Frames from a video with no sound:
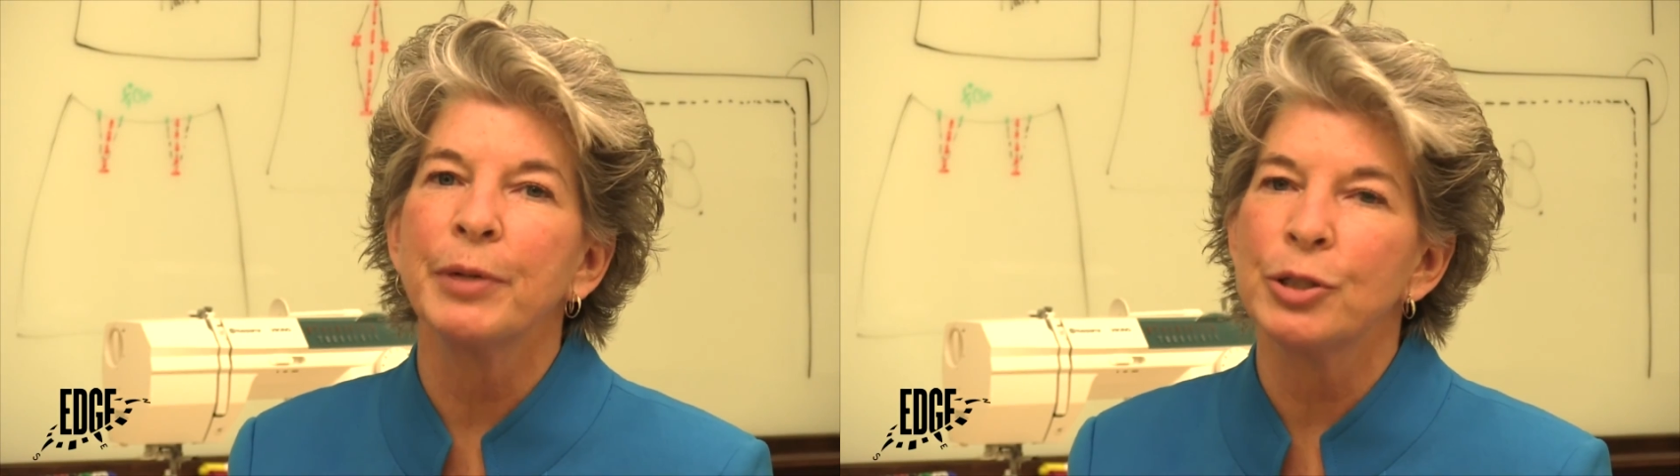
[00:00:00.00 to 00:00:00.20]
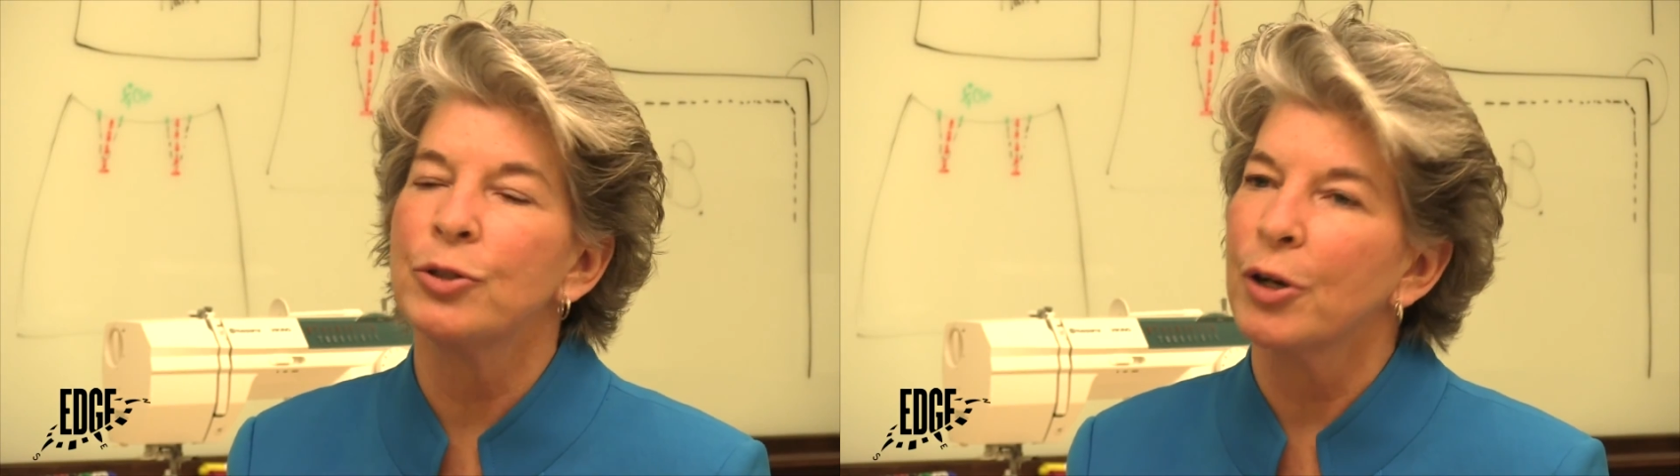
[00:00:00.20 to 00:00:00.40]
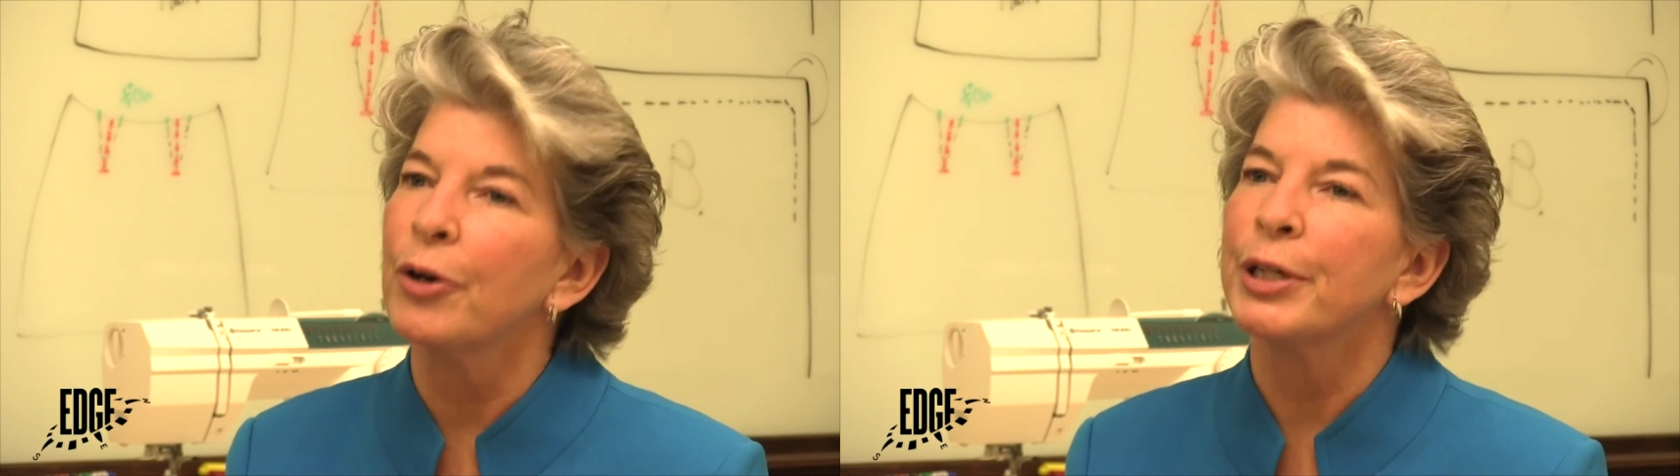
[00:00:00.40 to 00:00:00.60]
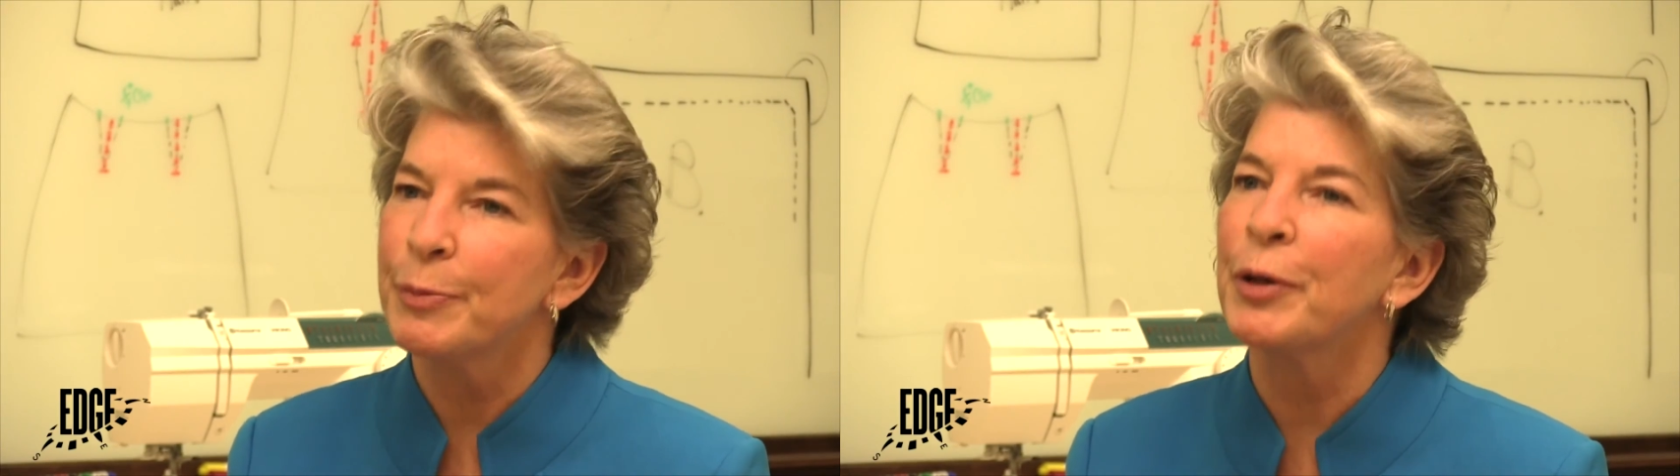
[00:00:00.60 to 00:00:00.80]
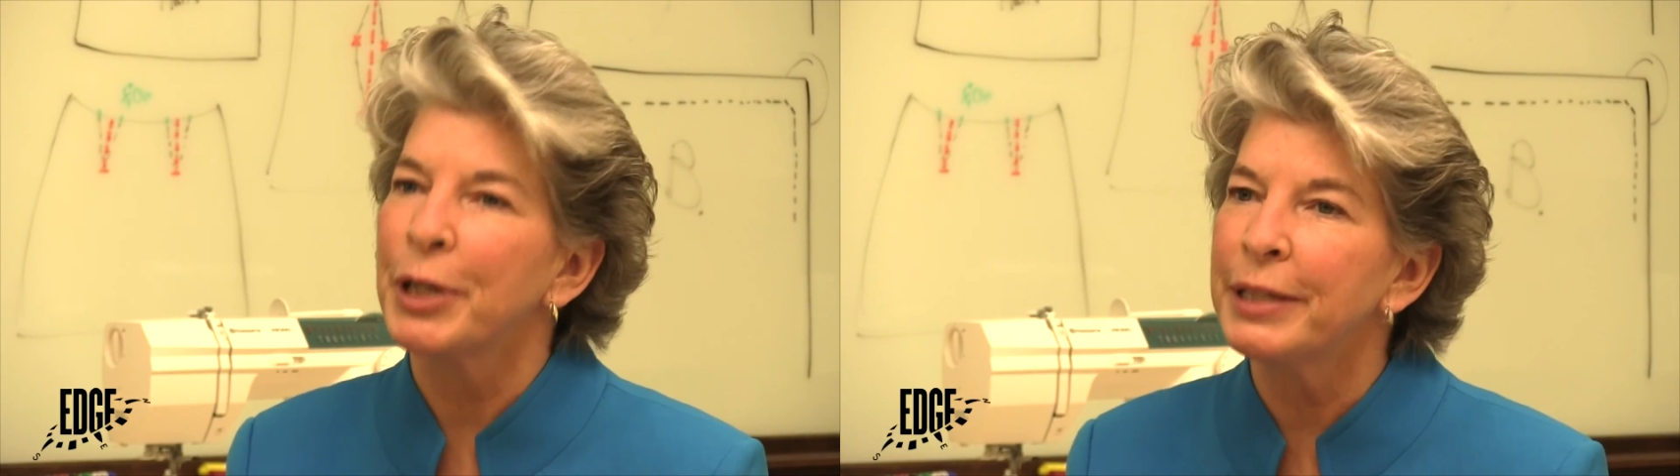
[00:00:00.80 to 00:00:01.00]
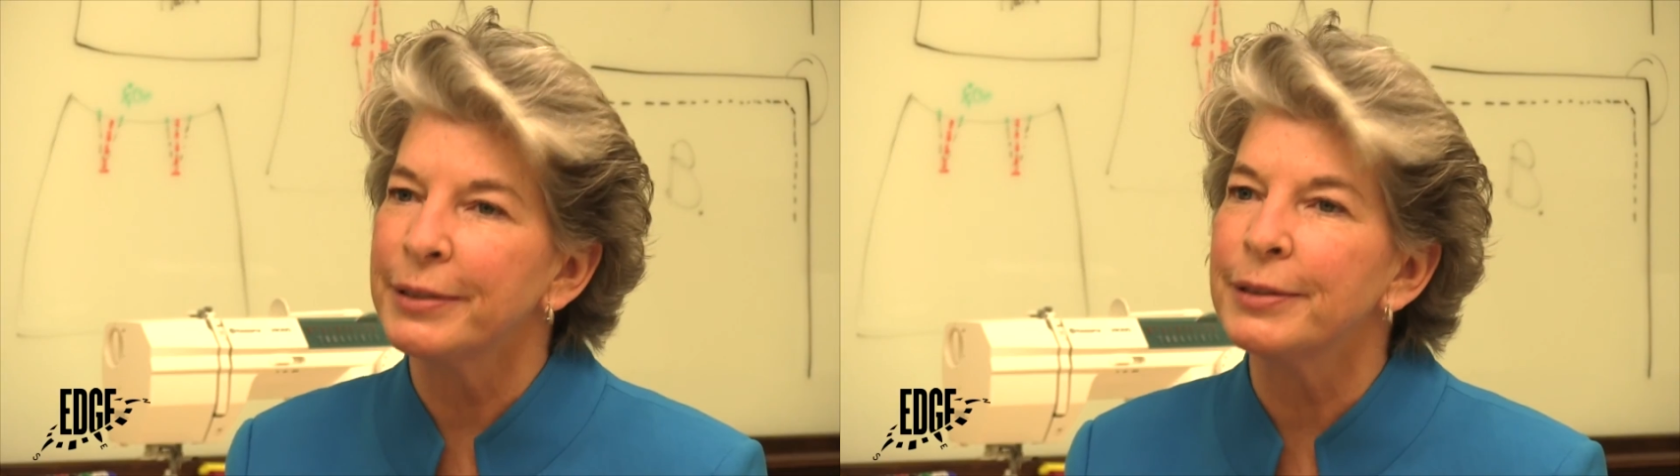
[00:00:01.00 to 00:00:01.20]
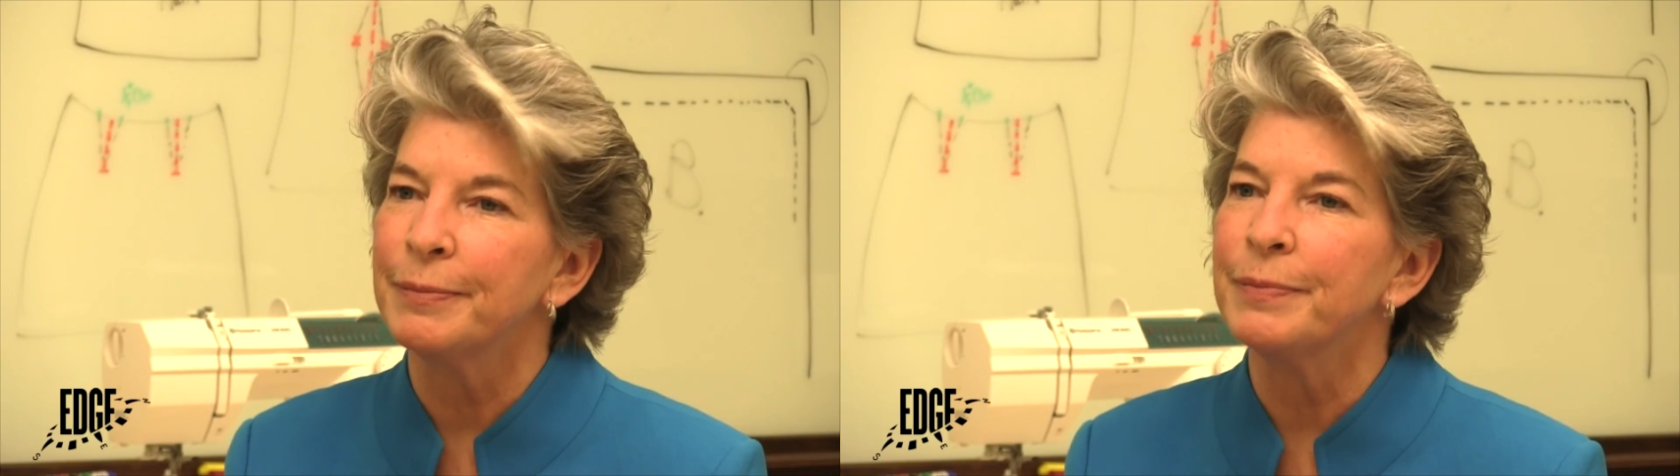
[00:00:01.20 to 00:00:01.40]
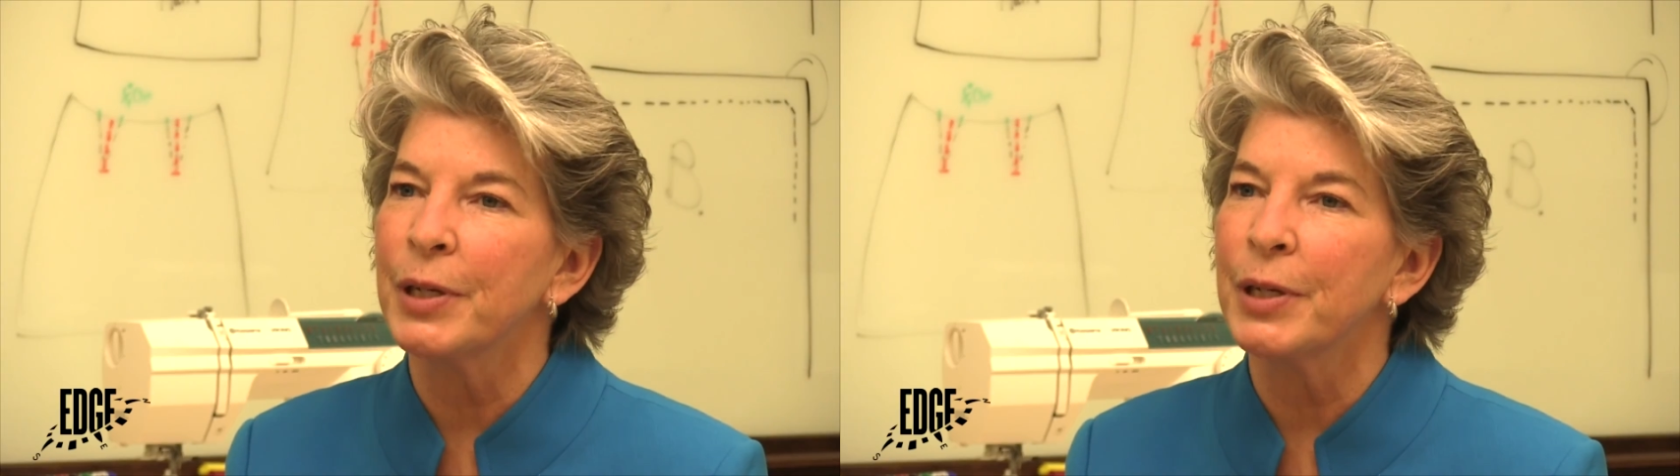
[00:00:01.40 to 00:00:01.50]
much stronger experience.